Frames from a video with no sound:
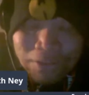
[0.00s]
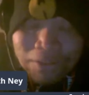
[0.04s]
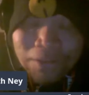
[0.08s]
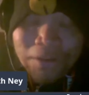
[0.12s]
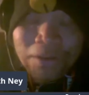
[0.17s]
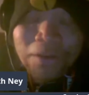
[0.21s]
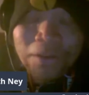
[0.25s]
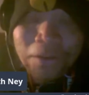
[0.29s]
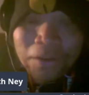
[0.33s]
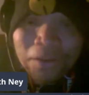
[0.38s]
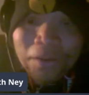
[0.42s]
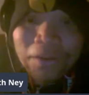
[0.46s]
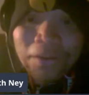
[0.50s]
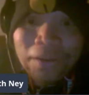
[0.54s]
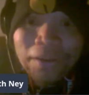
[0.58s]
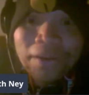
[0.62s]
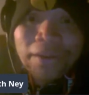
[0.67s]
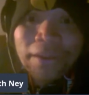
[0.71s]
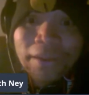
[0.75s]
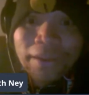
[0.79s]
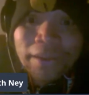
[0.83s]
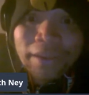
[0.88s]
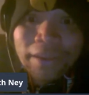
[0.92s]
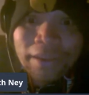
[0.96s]
that was the
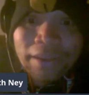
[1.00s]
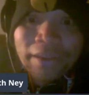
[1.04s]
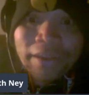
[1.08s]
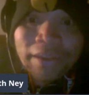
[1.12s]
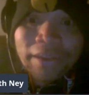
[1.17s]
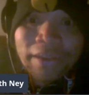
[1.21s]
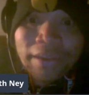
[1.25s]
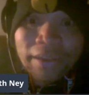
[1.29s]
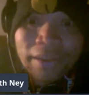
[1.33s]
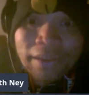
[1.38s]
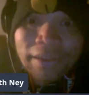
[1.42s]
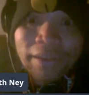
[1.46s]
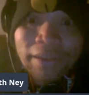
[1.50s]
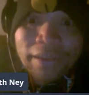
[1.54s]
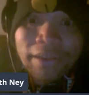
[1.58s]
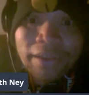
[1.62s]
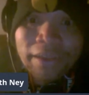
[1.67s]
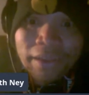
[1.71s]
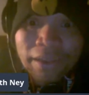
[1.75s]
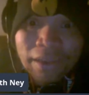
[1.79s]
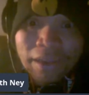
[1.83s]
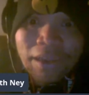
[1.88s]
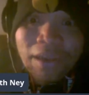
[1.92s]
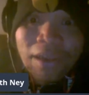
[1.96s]
label we were on.
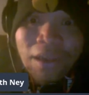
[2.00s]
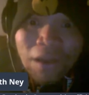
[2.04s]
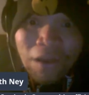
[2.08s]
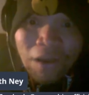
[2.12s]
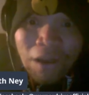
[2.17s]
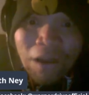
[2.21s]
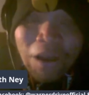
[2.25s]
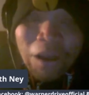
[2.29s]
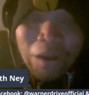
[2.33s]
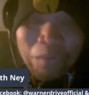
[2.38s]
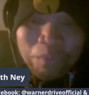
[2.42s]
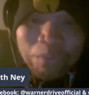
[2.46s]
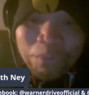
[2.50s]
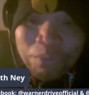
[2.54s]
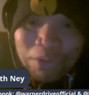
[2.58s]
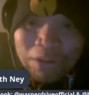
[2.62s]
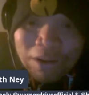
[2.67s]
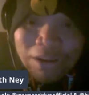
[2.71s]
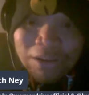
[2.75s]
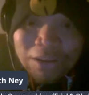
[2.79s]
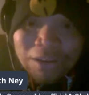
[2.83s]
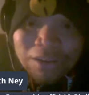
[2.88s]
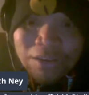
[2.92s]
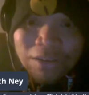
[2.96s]
And then
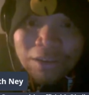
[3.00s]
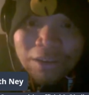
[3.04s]
we